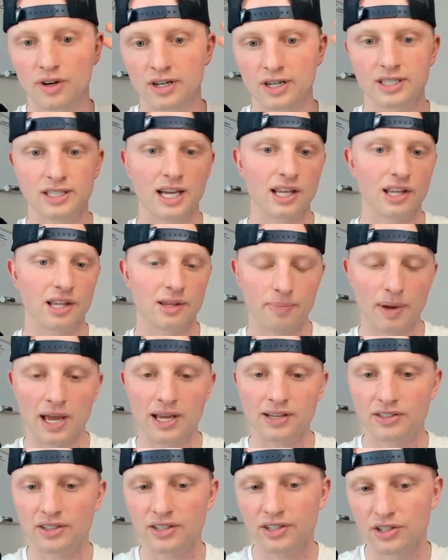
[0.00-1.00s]
on a daily
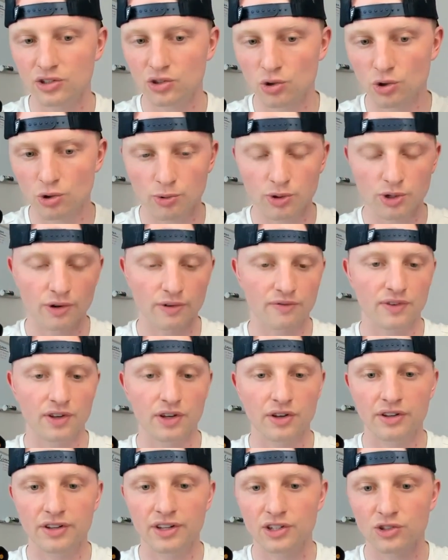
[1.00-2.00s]
basis or when you're
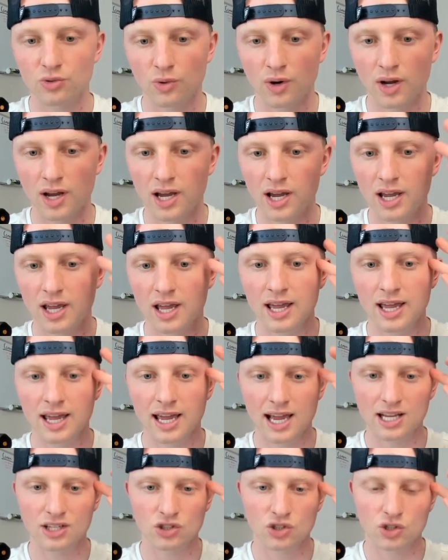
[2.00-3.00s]
feeling this way
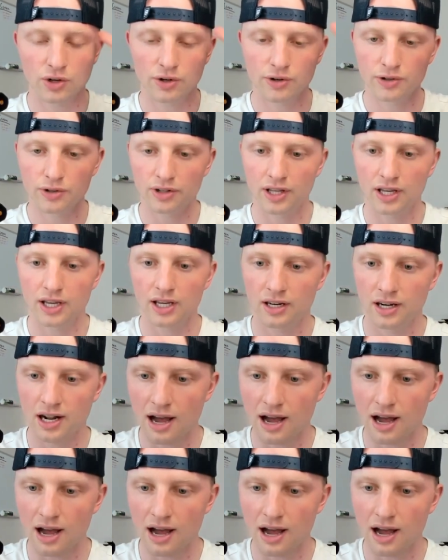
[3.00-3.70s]
internally,